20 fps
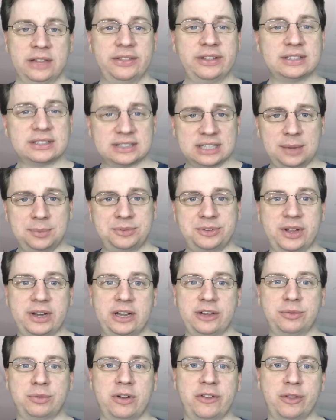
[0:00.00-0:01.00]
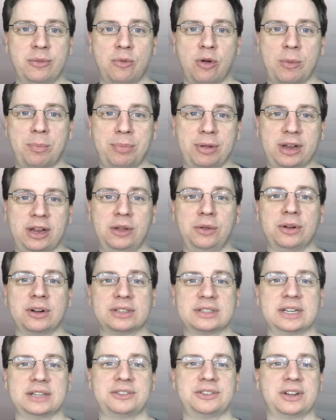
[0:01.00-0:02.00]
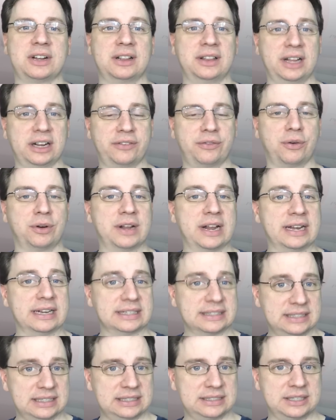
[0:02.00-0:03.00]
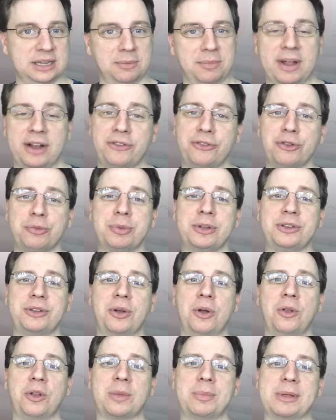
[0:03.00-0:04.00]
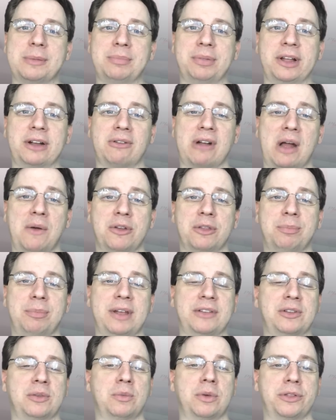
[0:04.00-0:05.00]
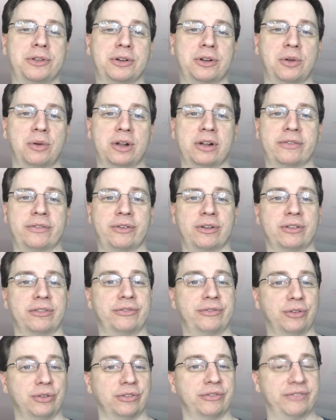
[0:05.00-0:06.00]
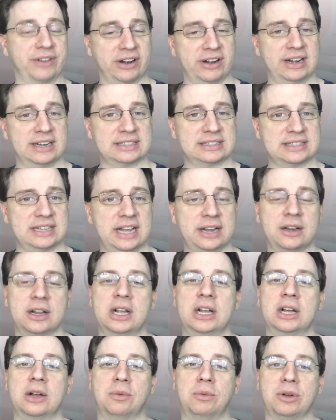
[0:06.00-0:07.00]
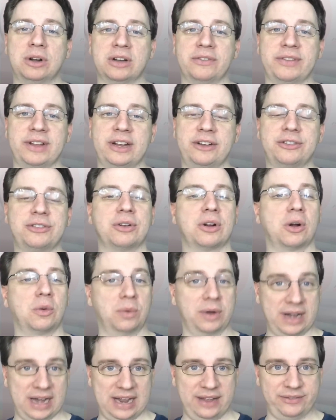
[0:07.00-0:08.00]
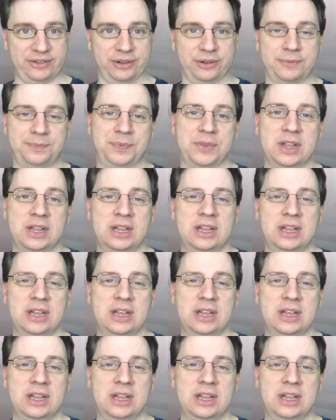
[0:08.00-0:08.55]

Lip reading: This subset is one of the more peculiar sets to collect for in any system, and truth be told can be played around with based on whether you're going for a full variant set, one of each, or what have you.